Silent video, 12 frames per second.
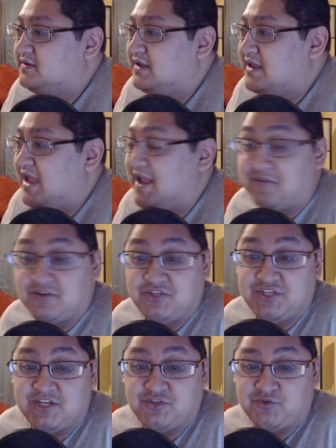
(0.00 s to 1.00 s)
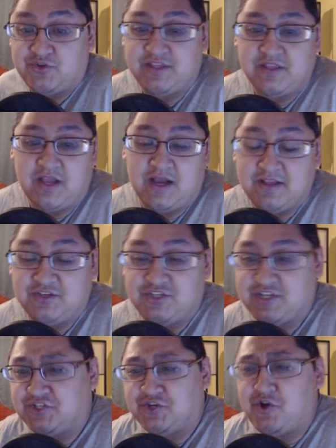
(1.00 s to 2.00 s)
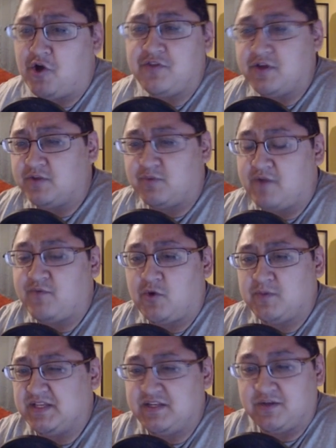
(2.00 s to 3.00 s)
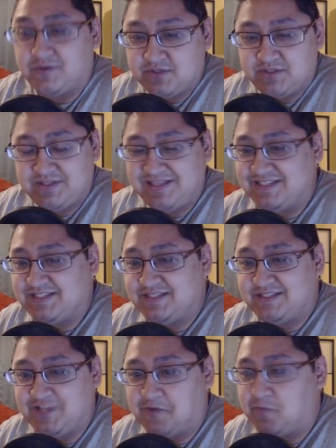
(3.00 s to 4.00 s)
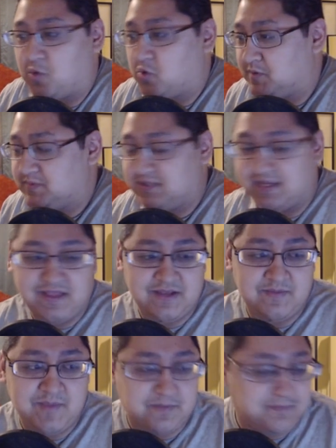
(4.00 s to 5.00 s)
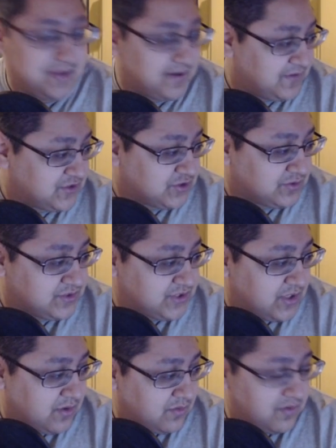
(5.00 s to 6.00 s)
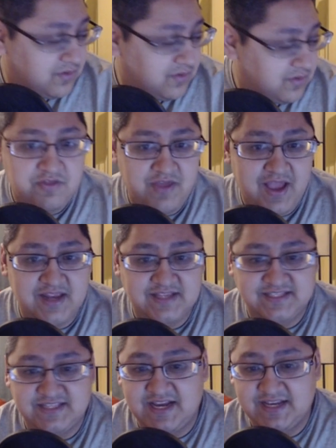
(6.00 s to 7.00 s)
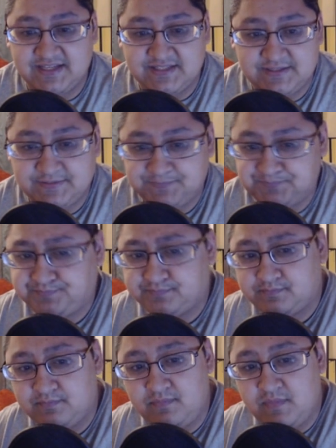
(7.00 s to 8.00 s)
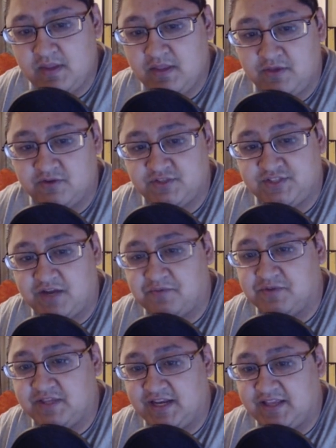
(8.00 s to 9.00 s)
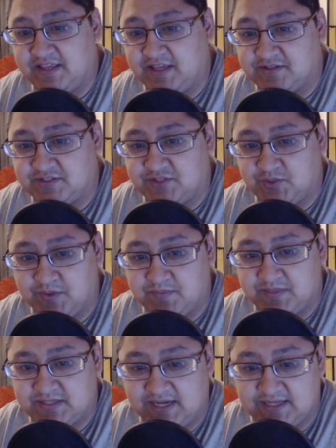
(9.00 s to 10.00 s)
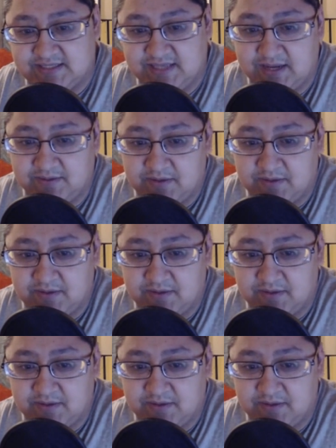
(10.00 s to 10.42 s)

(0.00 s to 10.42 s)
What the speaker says: And then she's gonna turn all the recovery orbs into these Selma orbs and then make them beneficial. So all that is nice. There's not really anything else to it besides that.